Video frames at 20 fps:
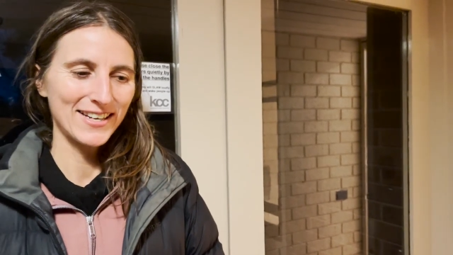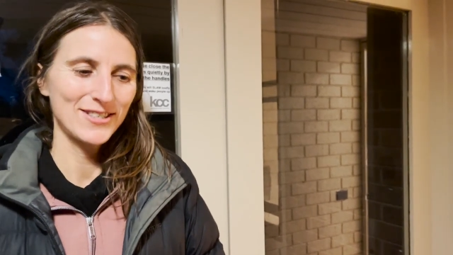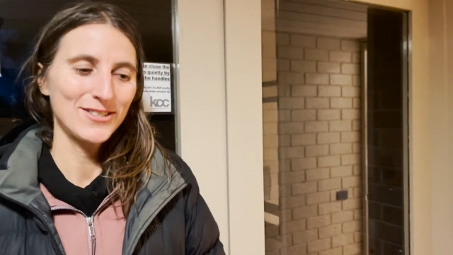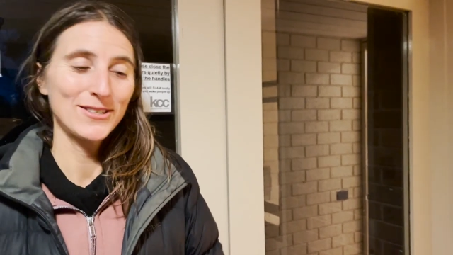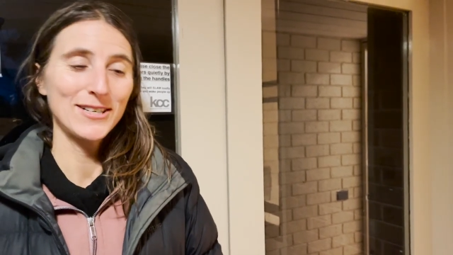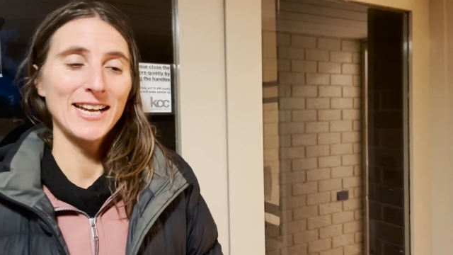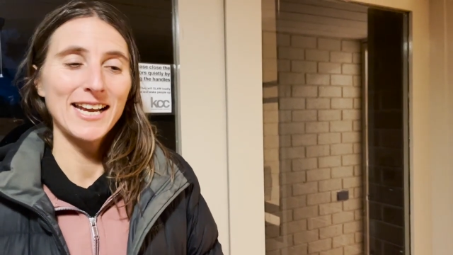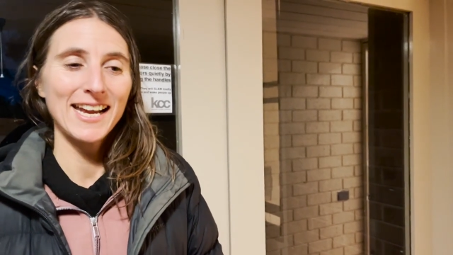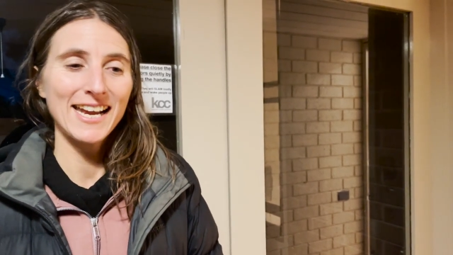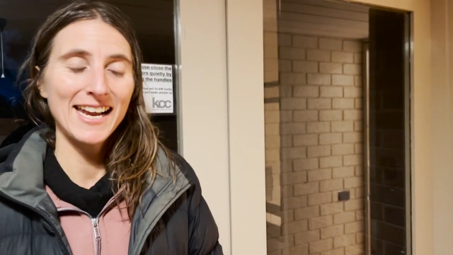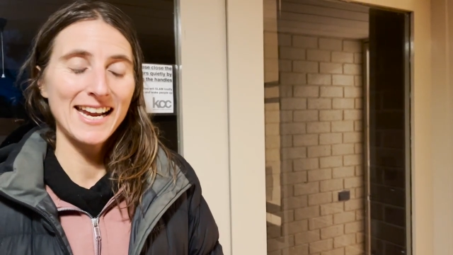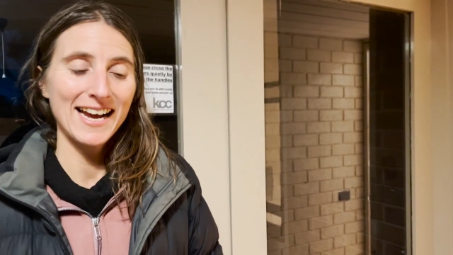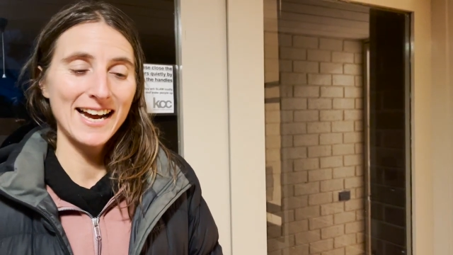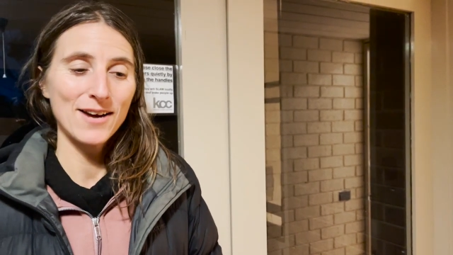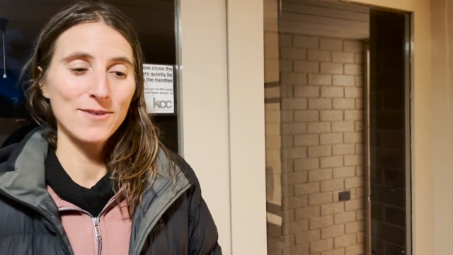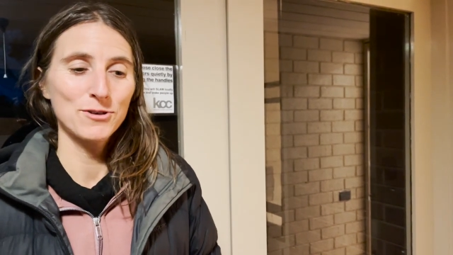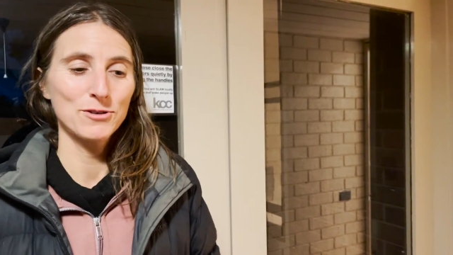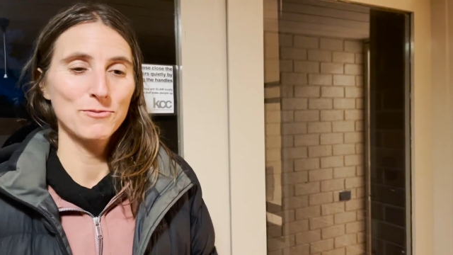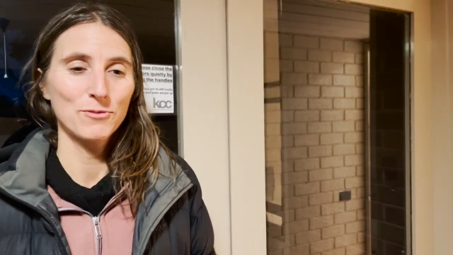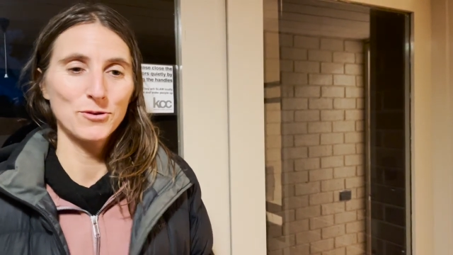today I
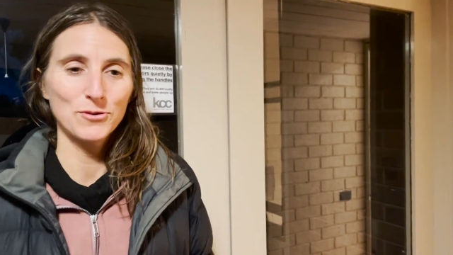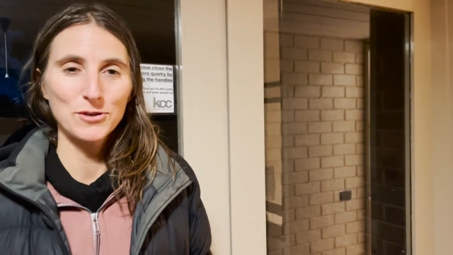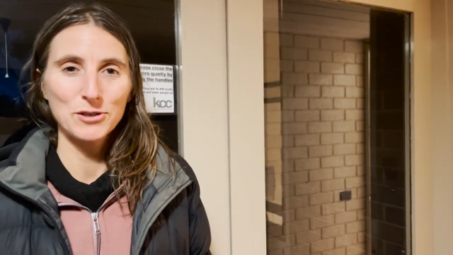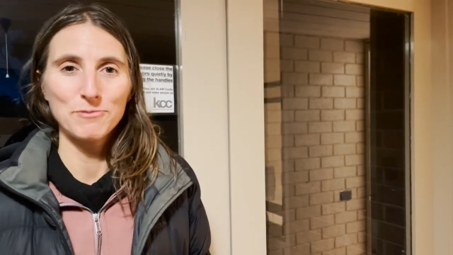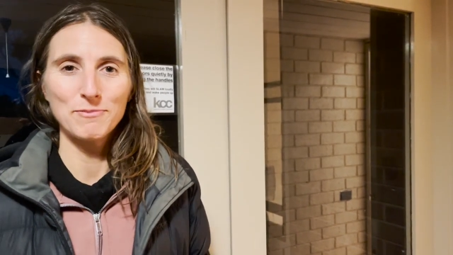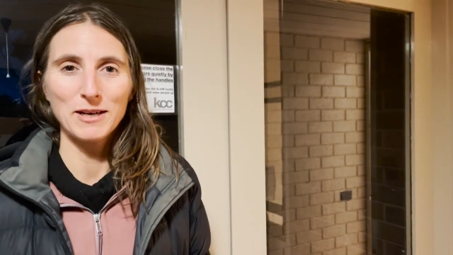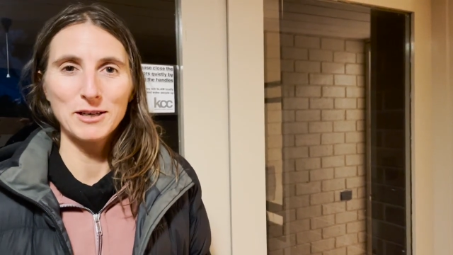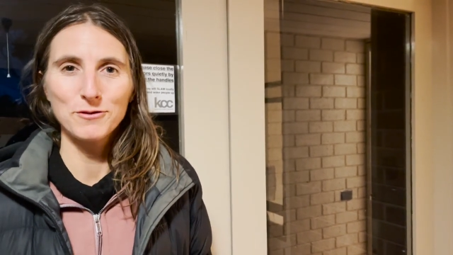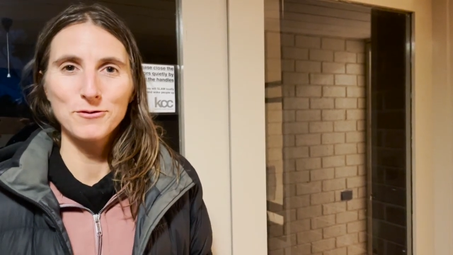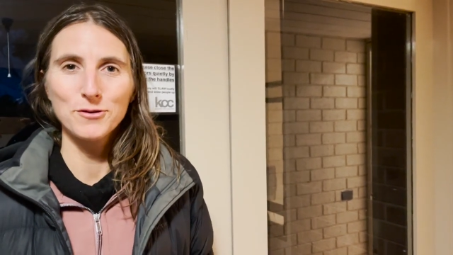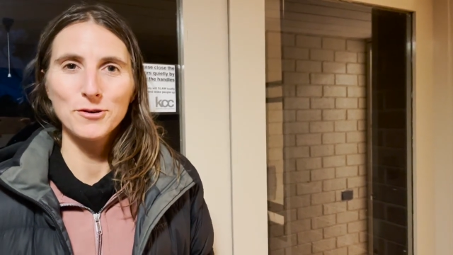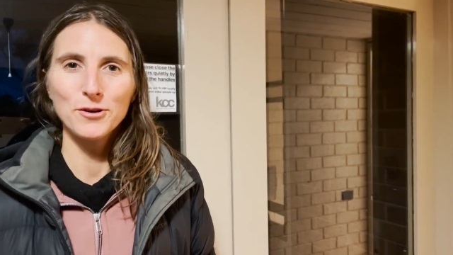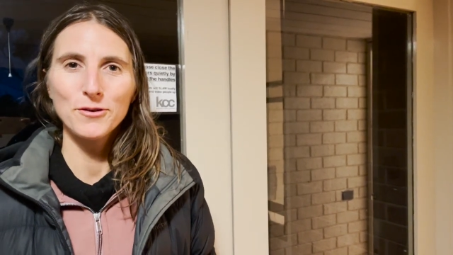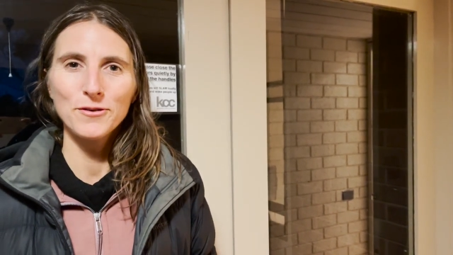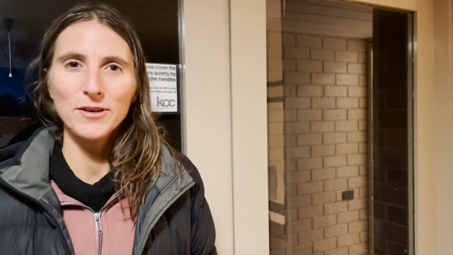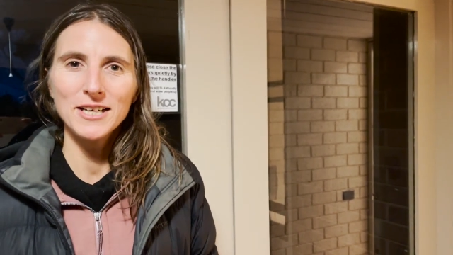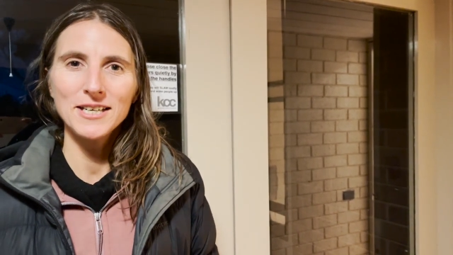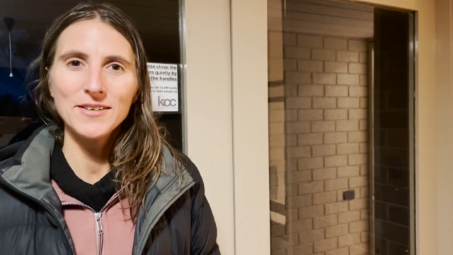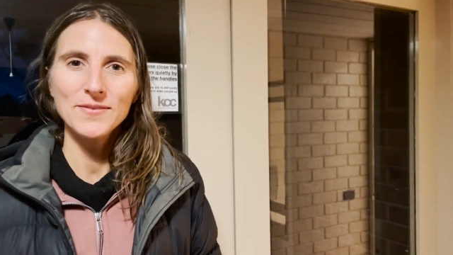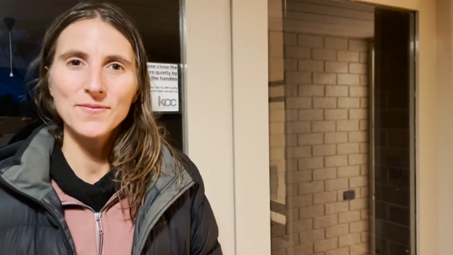was more respectful of
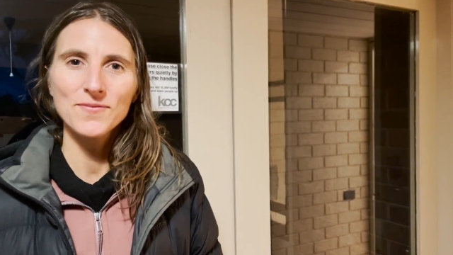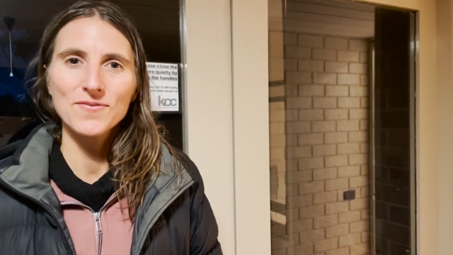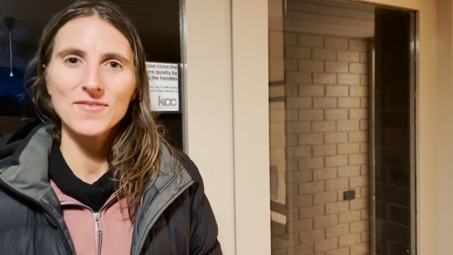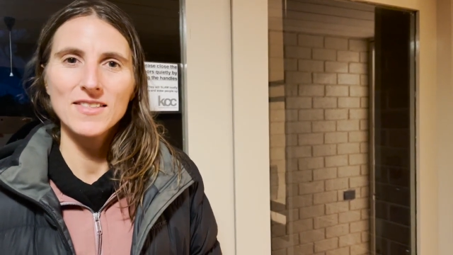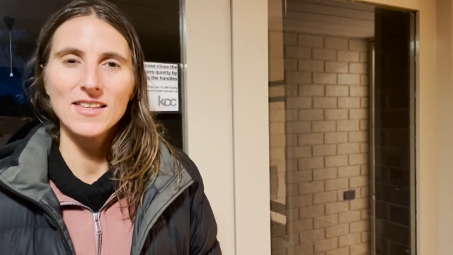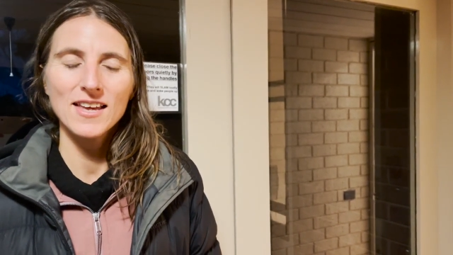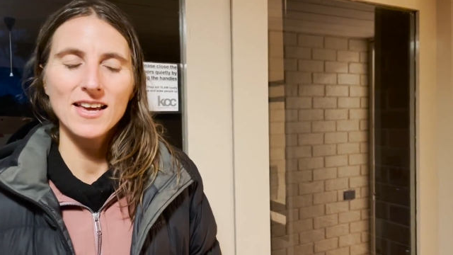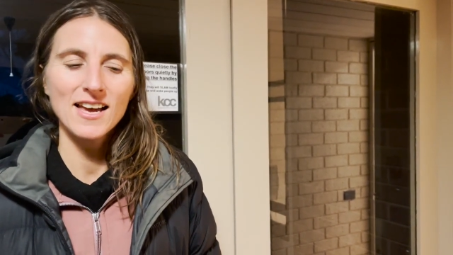it,